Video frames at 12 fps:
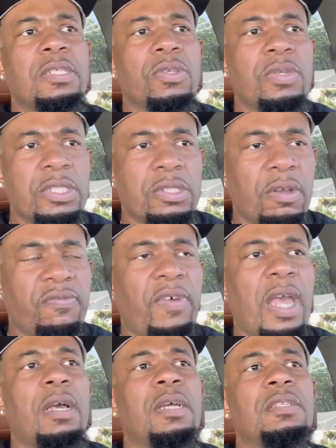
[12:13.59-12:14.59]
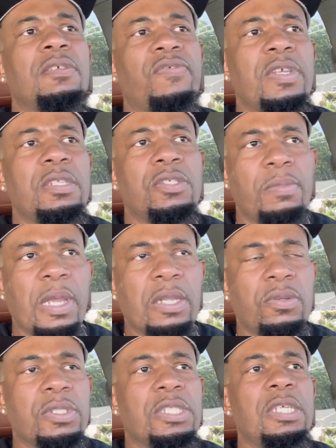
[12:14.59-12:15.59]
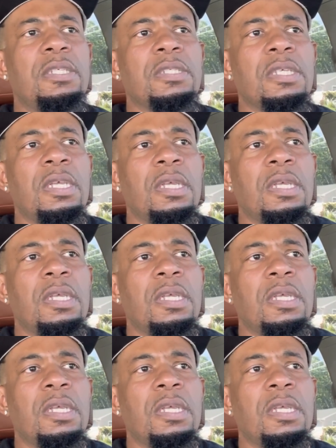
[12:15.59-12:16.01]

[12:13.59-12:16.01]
So he's going to fight undefeated Jermaine Ortiz